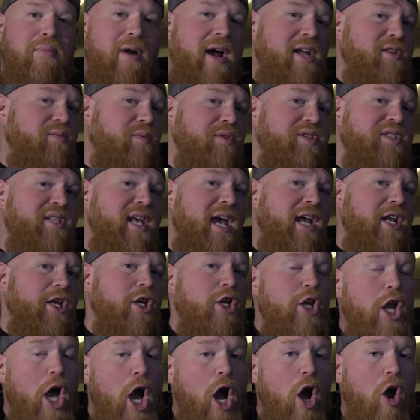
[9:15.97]
brides will say
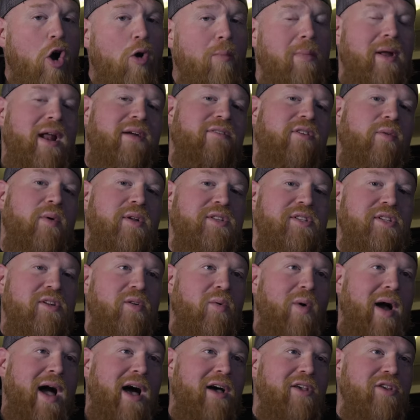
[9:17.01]
no, but every once in
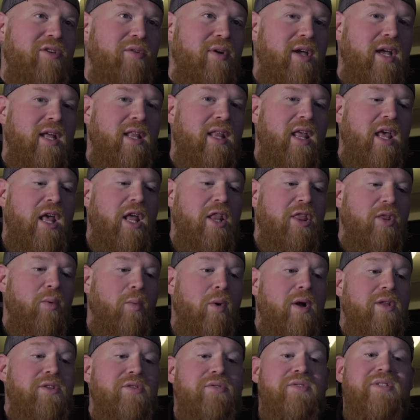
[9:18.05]
a while you get the
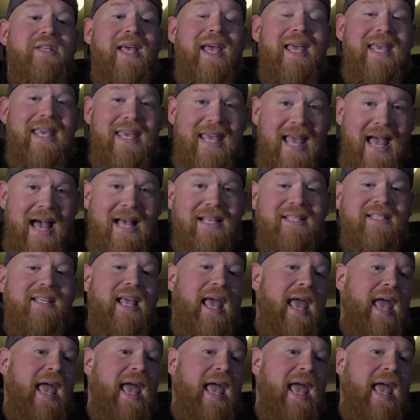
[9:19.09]
ones who say yes,